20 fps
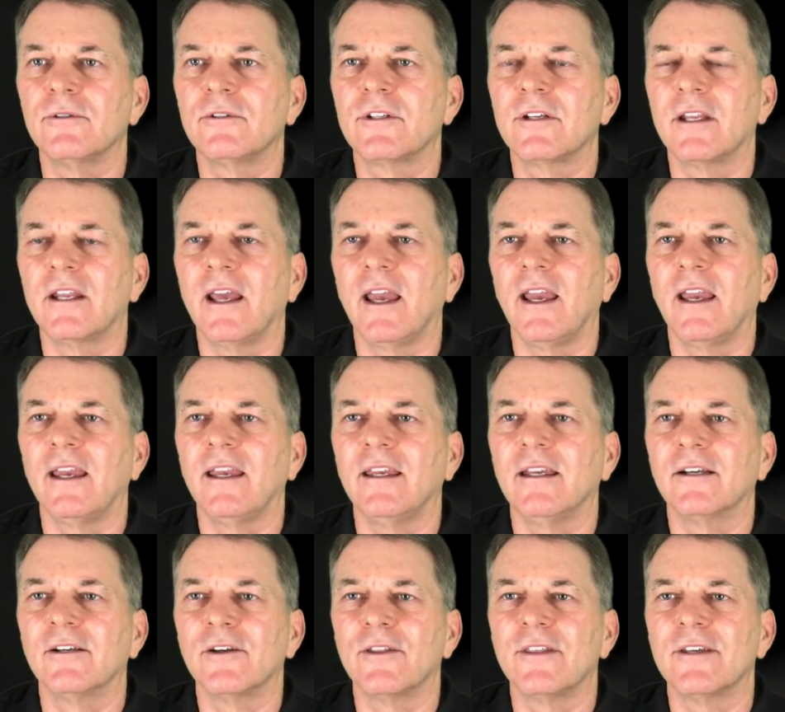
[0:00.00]
today,
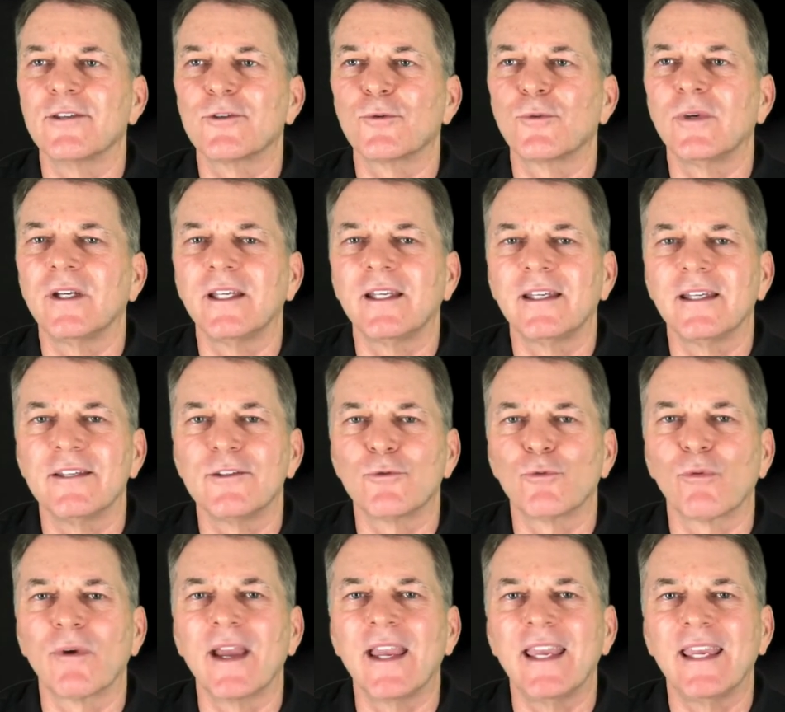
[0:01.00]
or this week, is
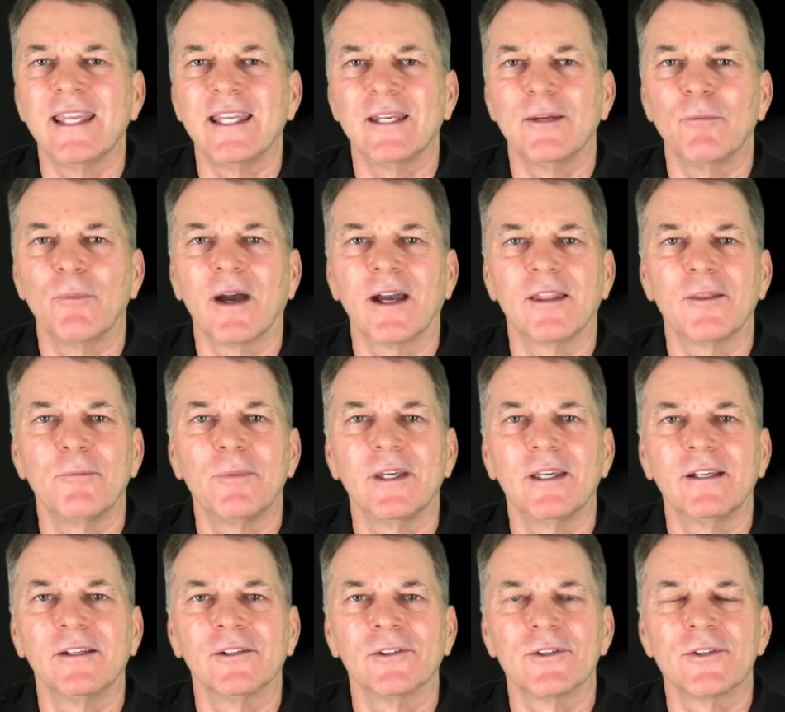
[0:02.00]
Rain by the
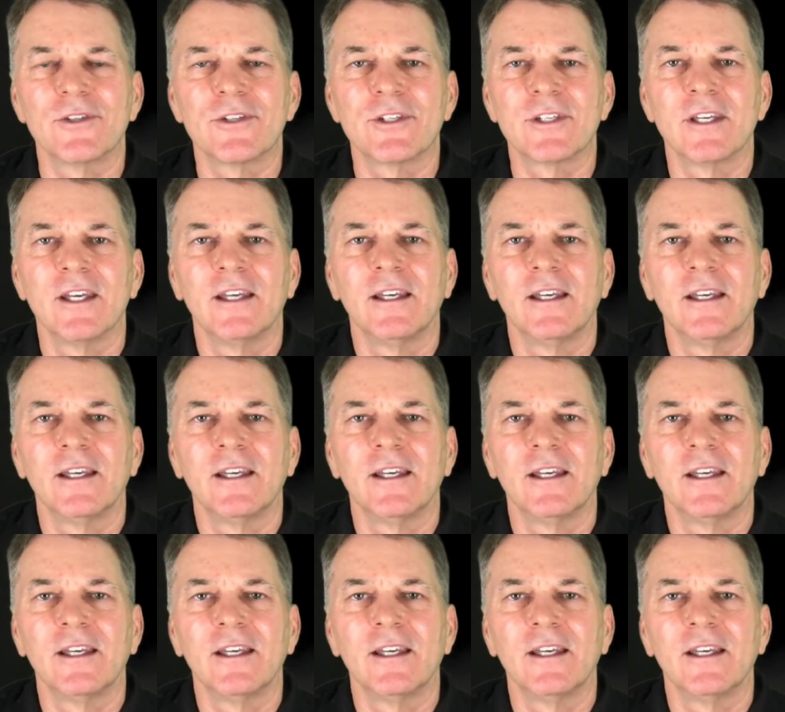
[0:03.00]
Beatles.